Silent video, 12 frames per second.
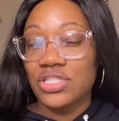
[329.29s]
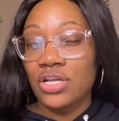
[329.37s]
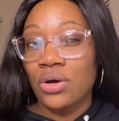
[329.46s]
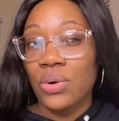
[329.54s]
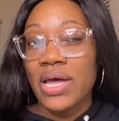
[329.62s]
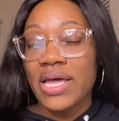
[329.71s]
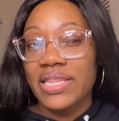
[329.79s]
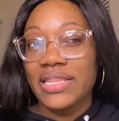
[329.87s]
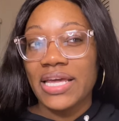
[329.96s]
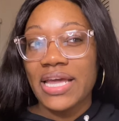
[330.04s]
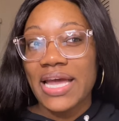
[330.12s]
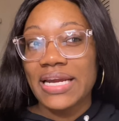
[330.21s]
So
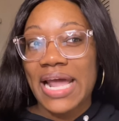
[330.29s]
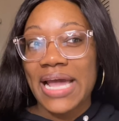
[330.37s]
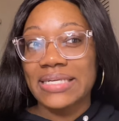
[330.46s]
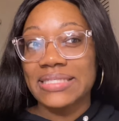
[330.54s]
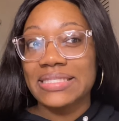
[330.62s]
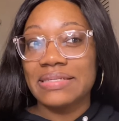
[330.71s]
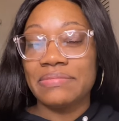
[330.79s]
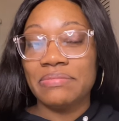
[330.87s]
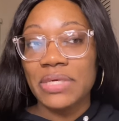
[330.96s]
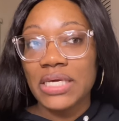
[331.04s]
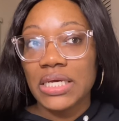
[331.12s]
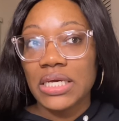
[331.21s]
they had asked
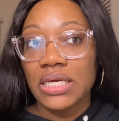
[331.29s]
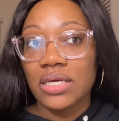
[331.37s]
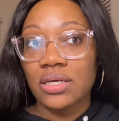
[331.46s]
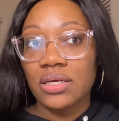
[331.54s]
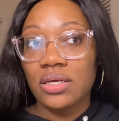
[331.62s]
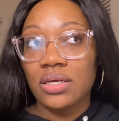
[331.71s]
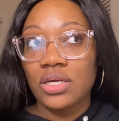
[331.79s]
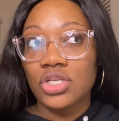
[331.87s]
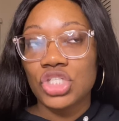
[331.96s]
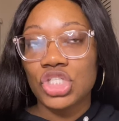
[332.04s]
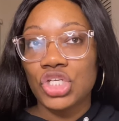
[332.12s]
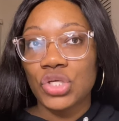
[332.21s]
me
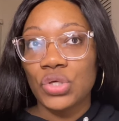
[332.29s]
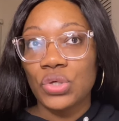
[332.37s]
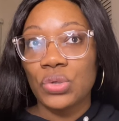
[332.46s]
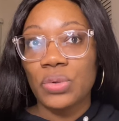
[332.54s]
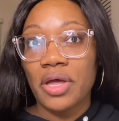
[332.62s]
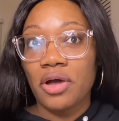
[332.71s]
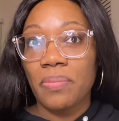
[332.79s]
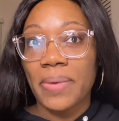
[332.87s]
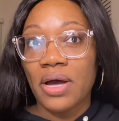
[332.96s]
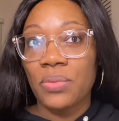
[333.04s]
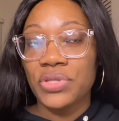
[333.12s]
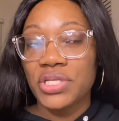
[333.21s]
to help
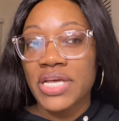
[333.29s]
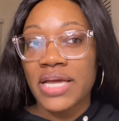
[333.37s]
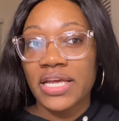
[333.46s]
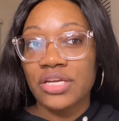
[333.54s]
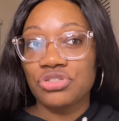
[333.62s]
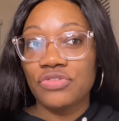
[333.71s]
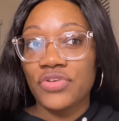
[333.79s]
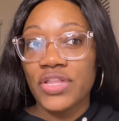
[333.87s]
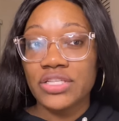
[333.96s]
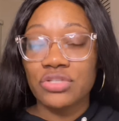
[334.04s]
out with the data entry for that.